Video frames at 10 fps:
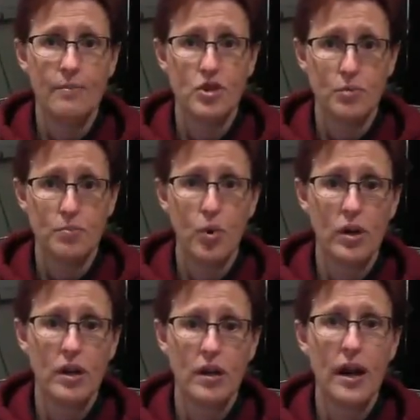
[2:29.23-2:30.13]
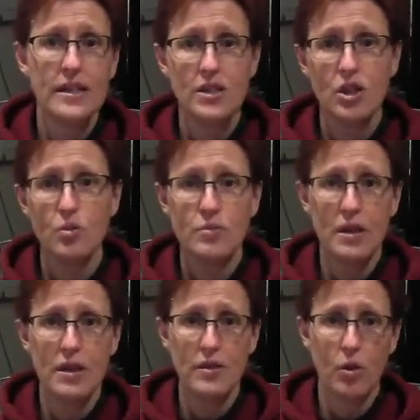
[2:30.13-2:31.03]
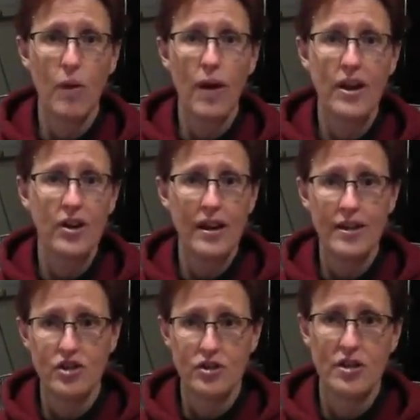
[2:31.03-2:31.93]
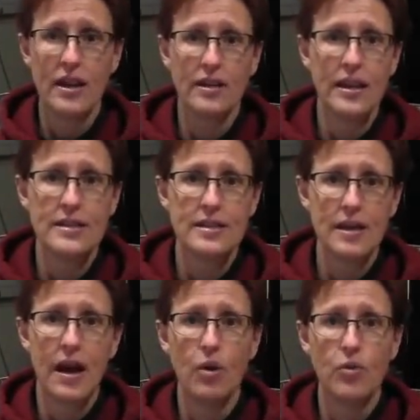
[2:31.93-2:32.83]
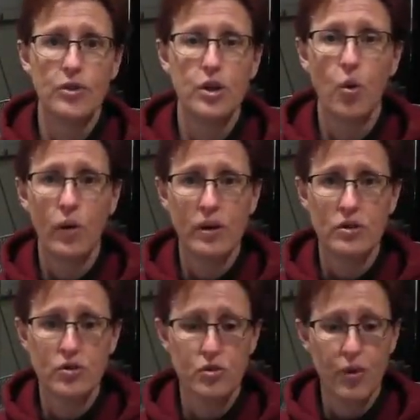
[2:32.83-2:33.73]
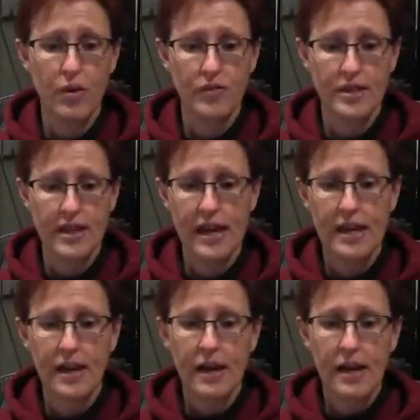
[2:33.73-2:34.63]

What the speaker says: just put ice cubes in their water, and it just kind of lets out the oils throughout the day.